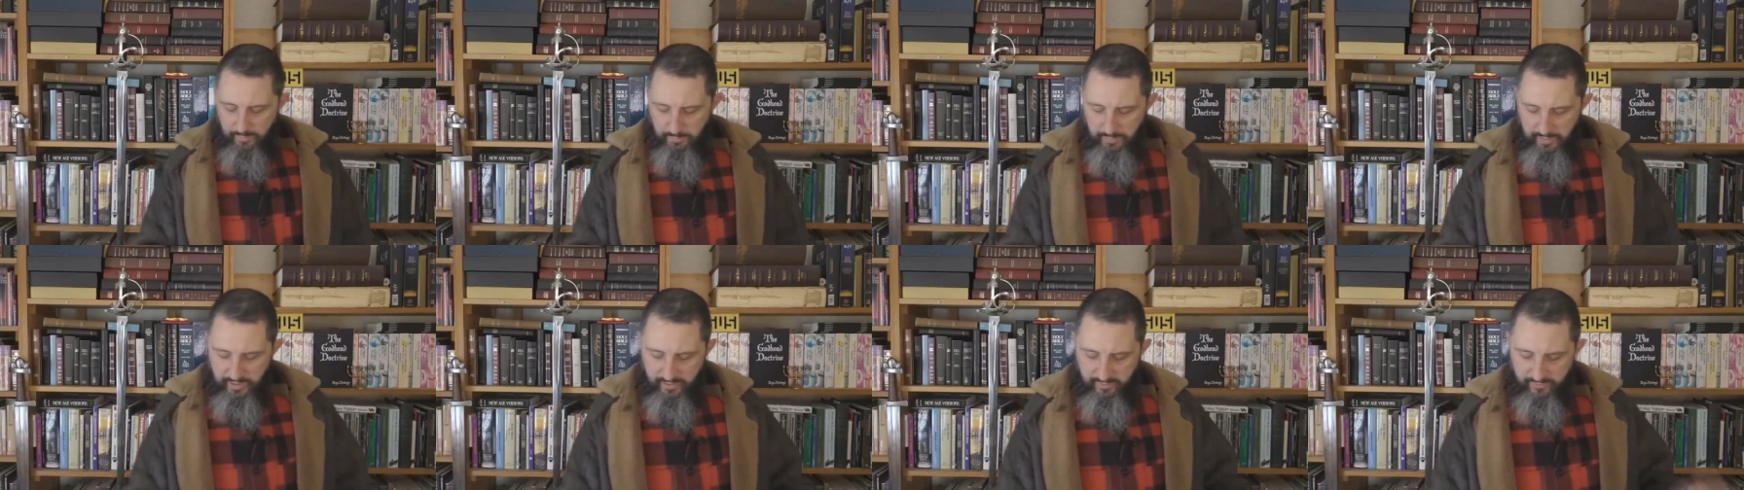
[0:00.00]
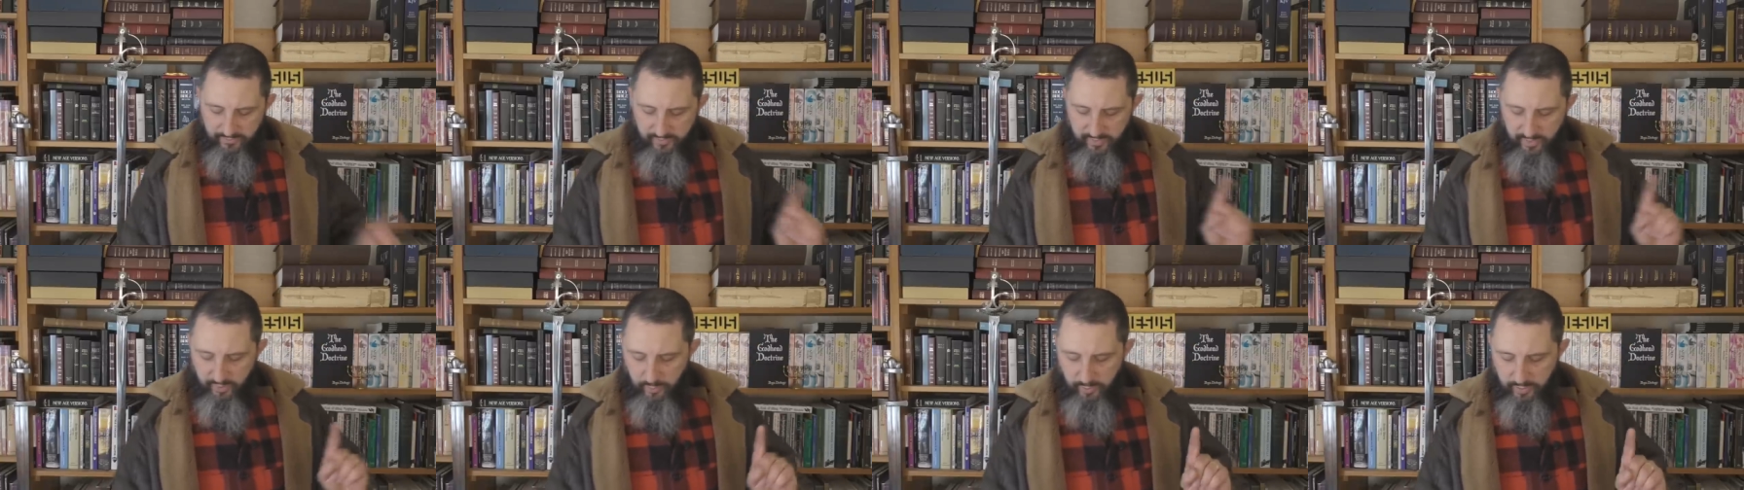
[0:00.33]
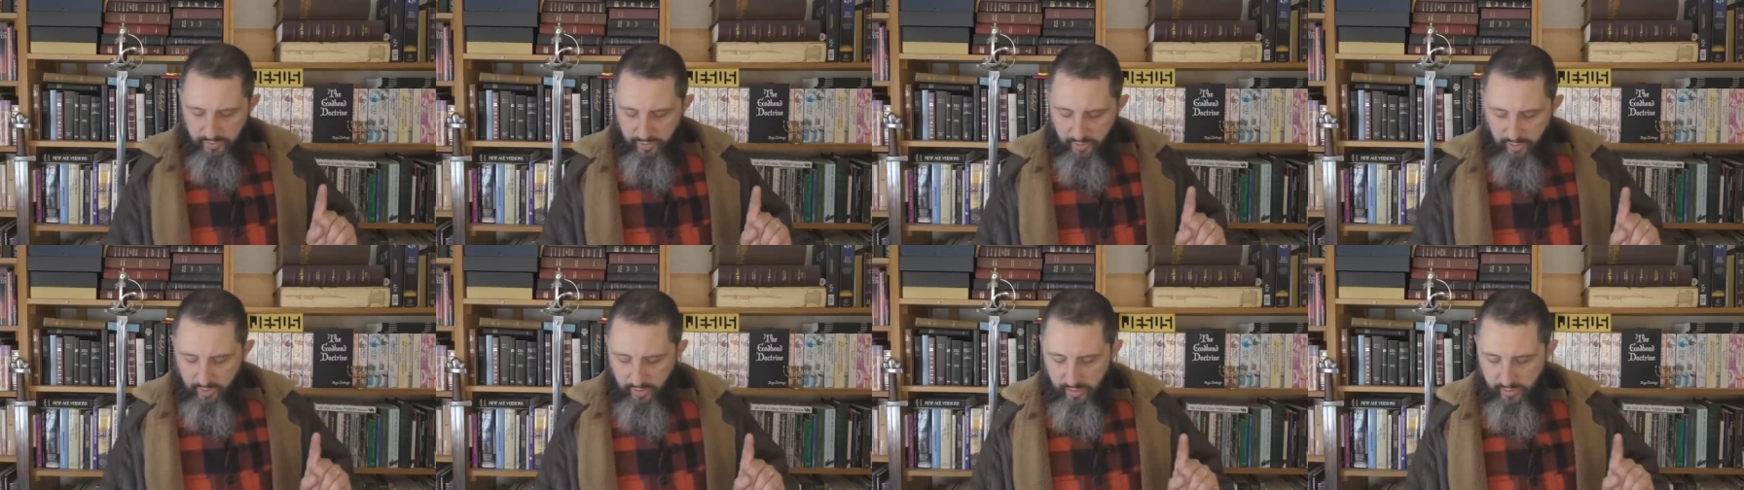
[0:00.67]
Being filled
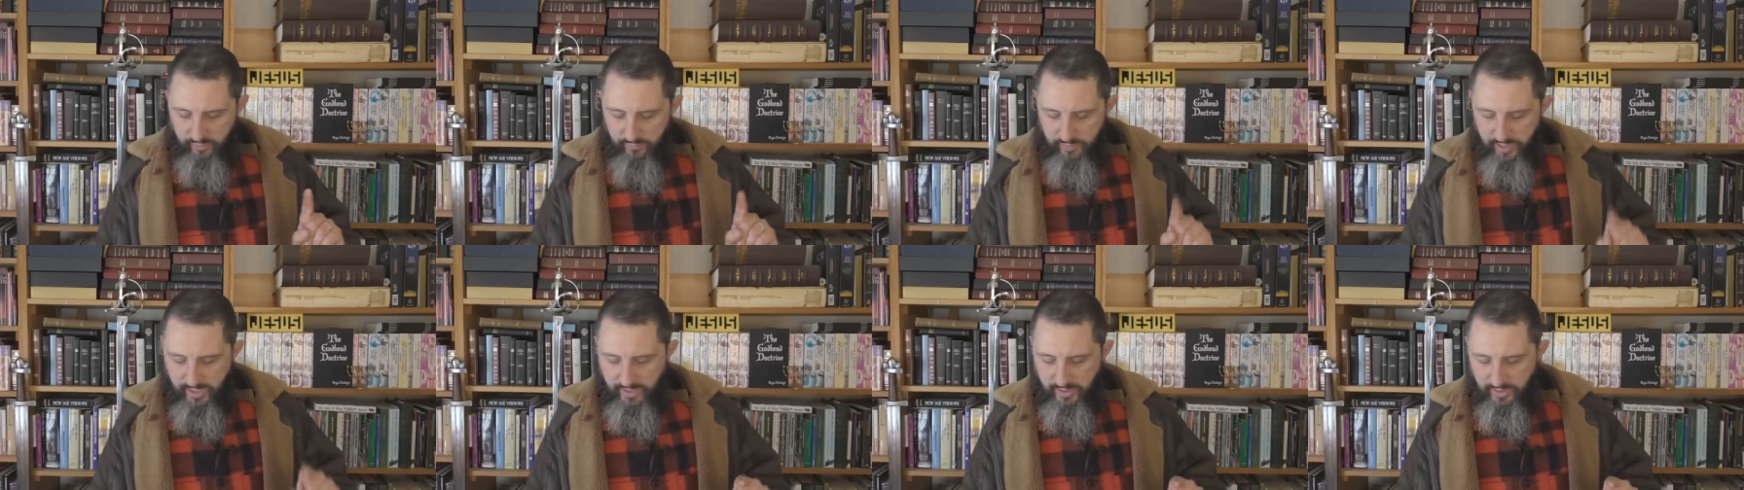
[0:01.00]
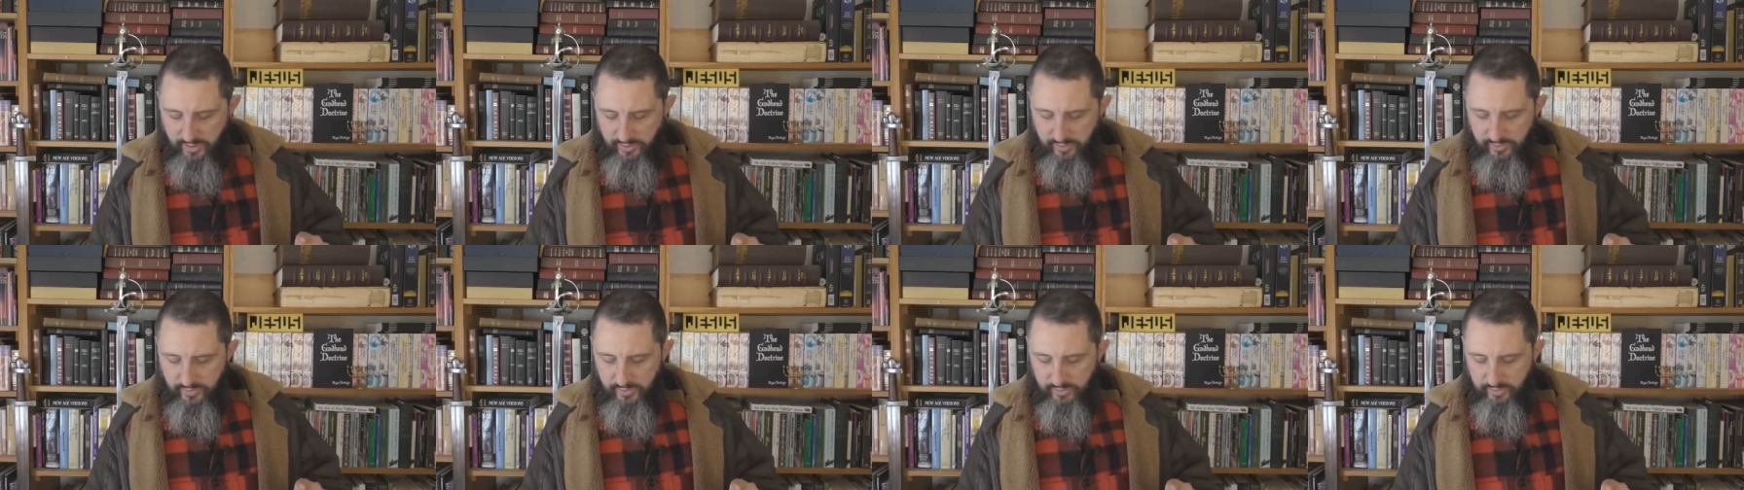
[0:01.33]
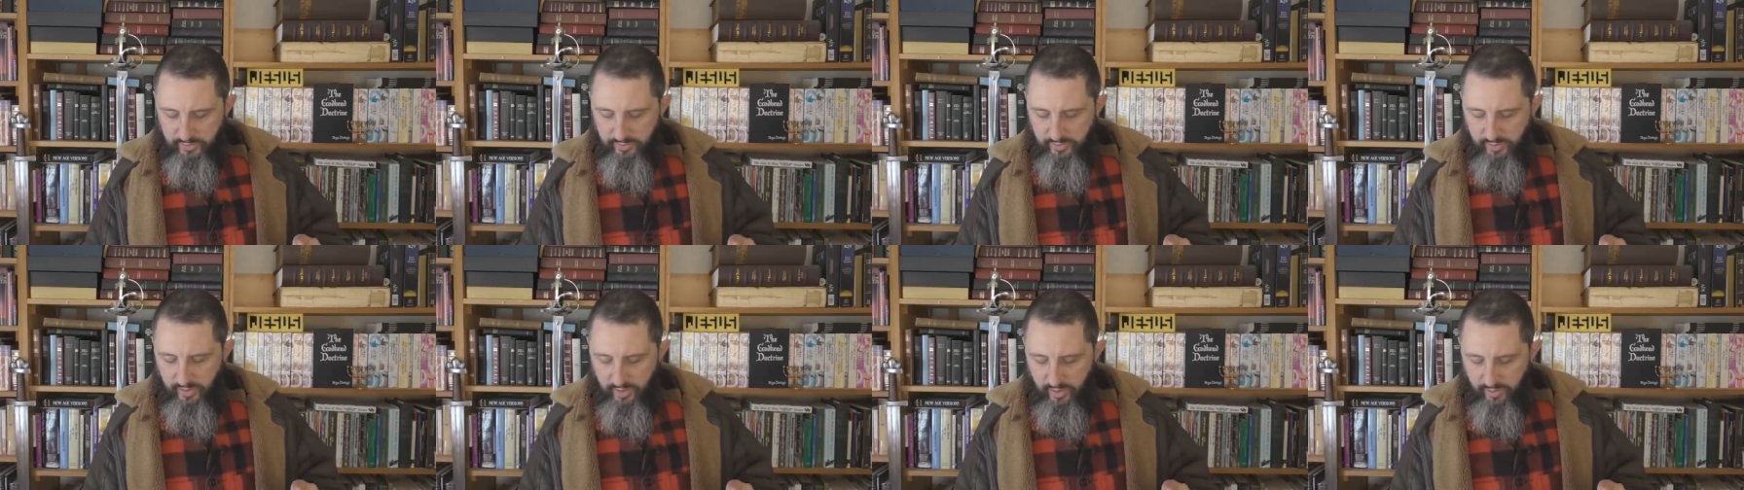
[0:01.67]
with all
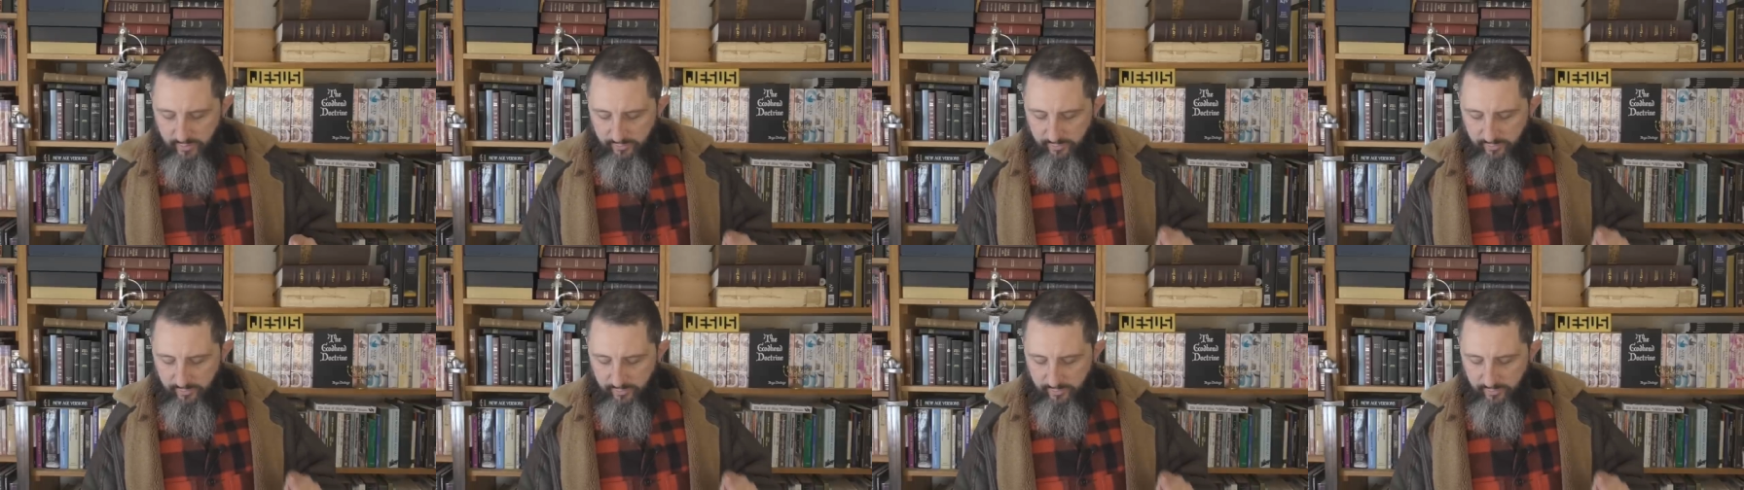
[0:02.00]
unrighteousness,